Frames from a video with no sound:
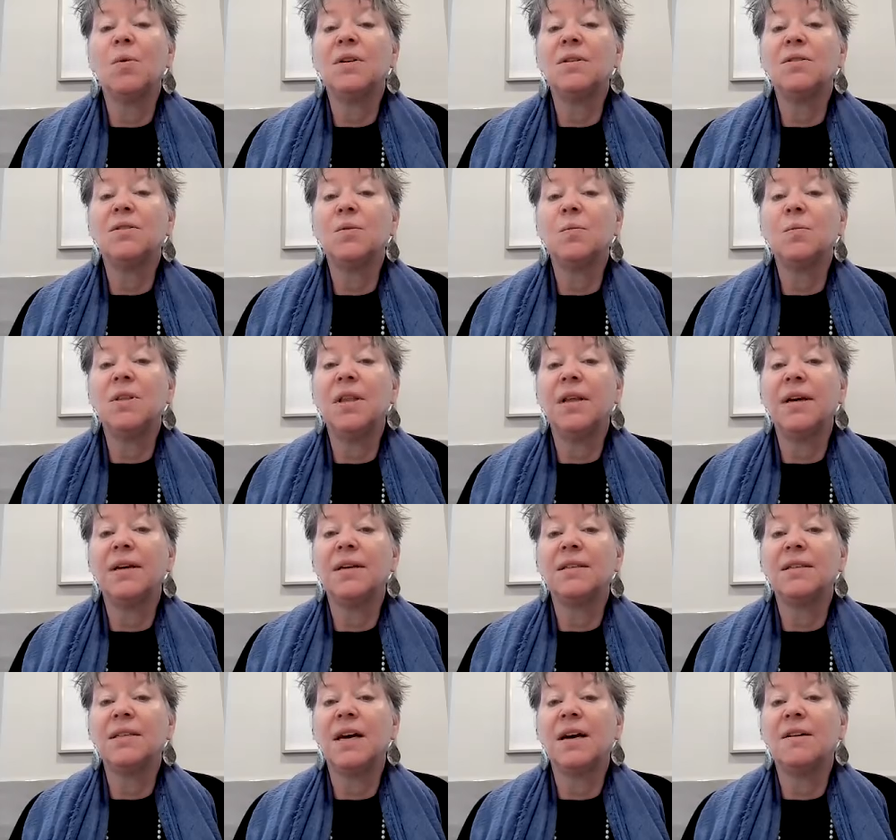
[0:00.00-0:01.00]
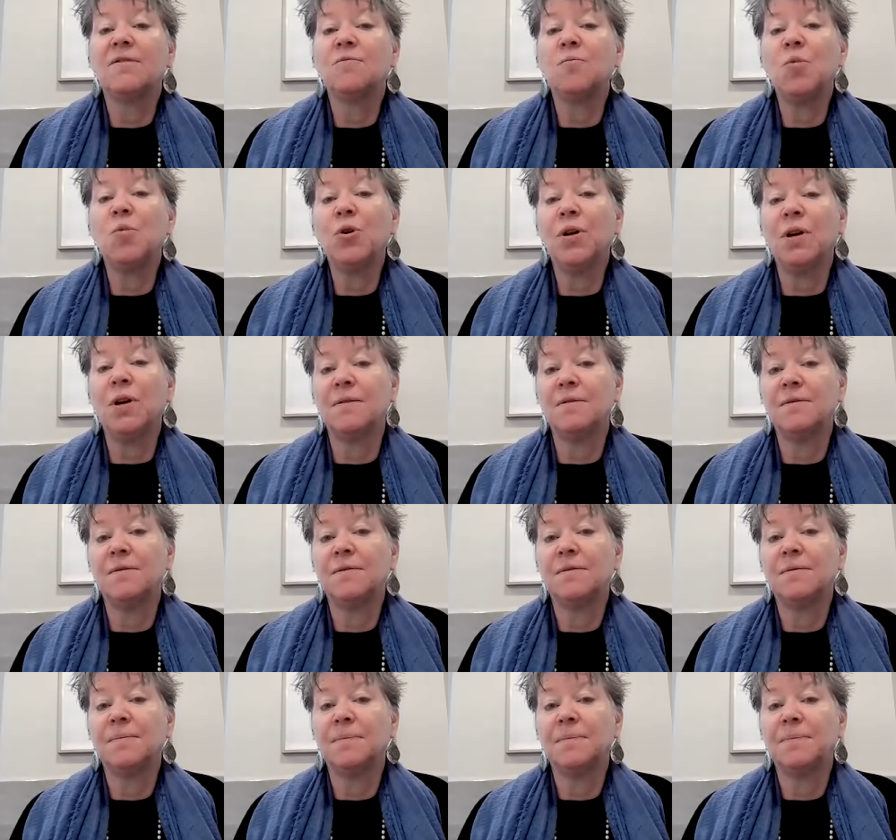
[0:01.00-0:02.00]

what you would like to have more of?